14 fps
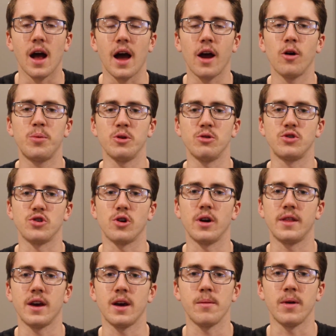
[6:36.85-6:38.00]
I hope you
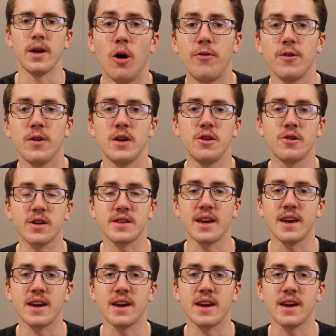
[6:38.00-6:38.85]
enjoyed them. Hopefully you can